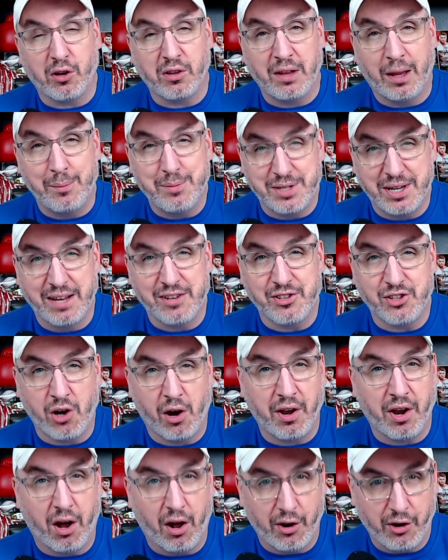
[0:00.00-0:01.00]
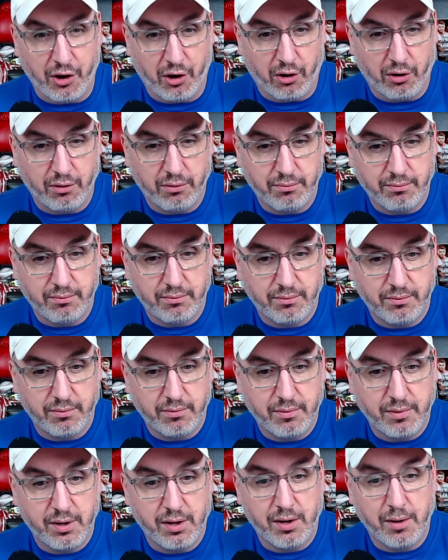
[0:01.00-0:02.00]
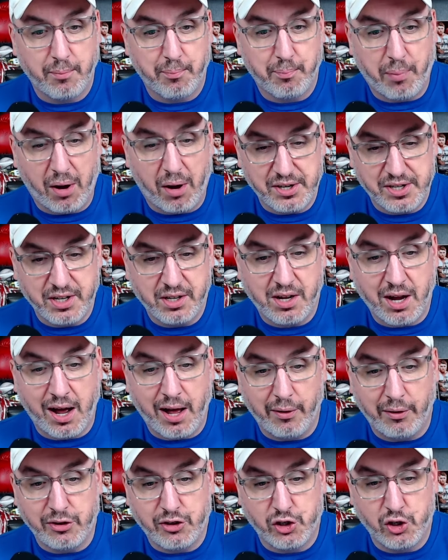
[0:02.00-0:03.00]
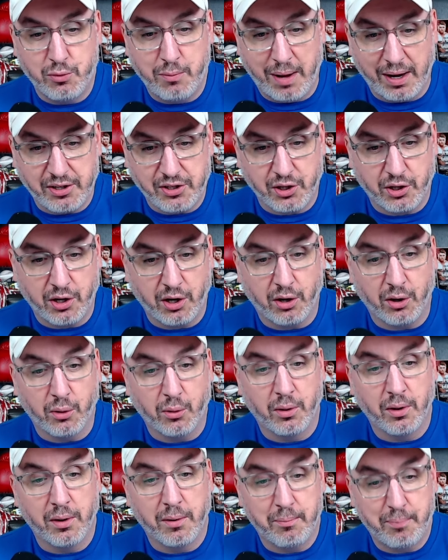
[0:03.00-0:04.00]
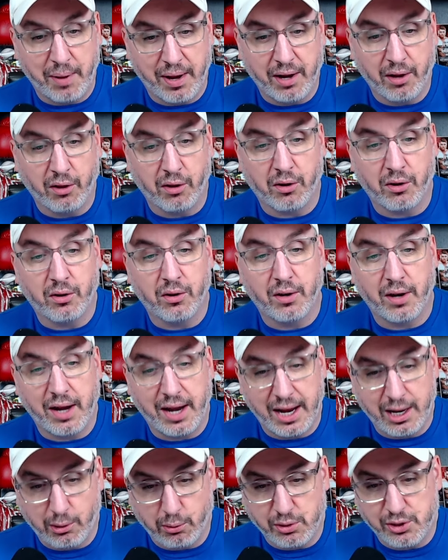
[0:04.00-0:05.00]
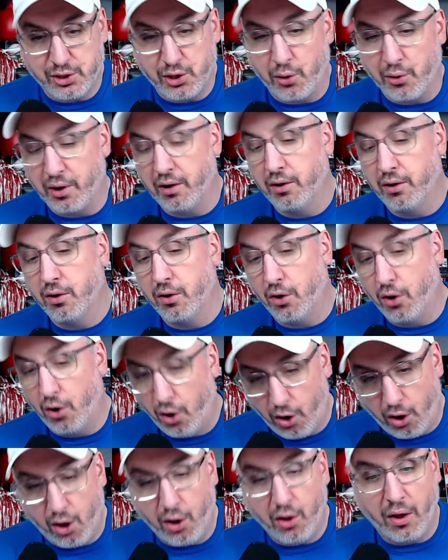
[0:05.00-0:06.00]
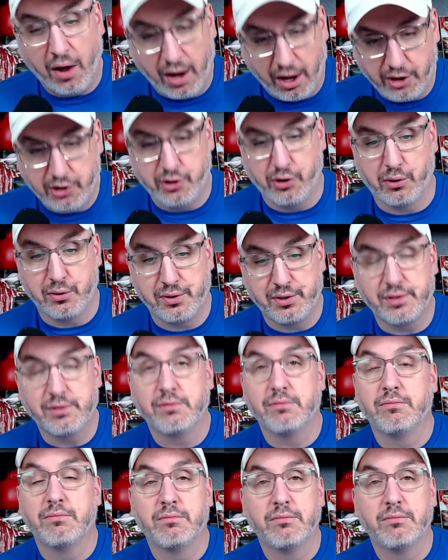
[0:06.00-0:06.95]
for Clemson has gone under. Boston College, New Mexico, Baylor, Arizona, all unders.